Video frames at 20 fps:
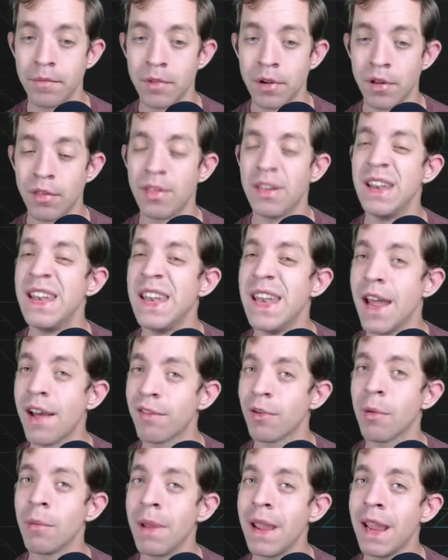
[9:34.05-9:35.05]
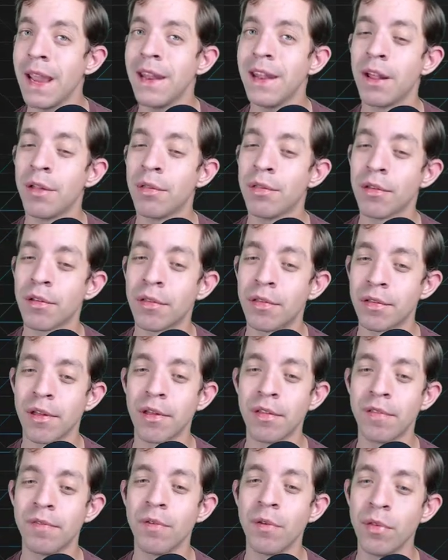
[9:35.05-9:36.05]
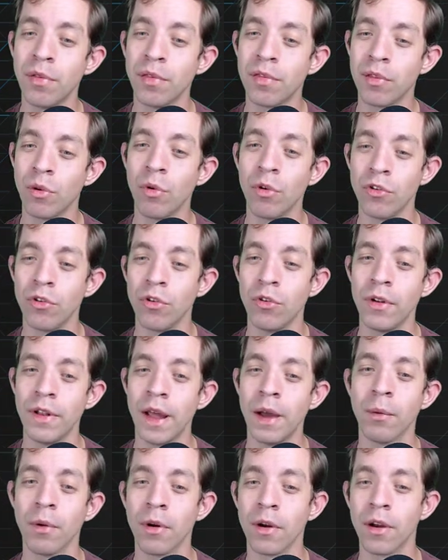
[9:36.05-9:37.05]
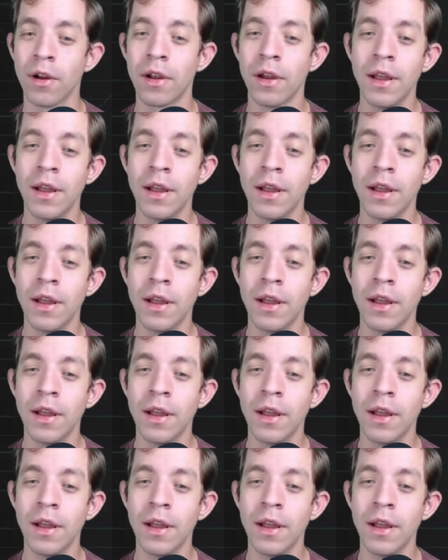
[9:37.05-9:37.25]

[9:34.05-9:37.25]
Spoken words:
It's never made a successful social network.